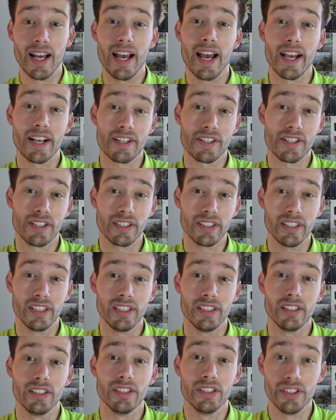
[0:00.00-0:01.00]

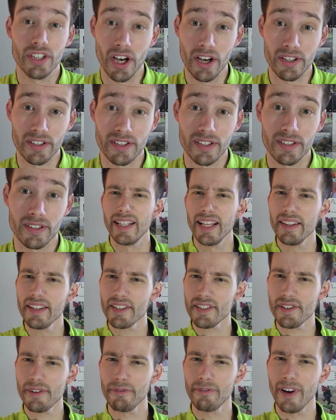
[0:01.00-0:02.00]
actually does. Then
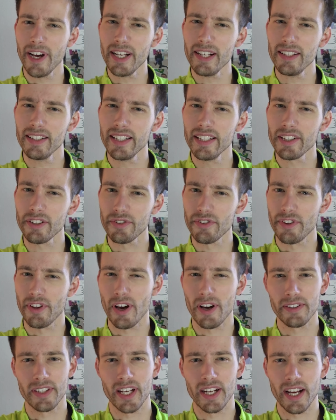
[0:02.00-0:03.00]
there's a final little
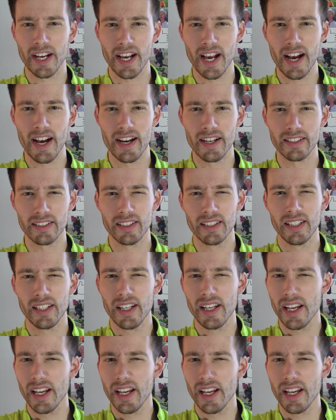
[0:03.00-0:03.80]
thought that I had.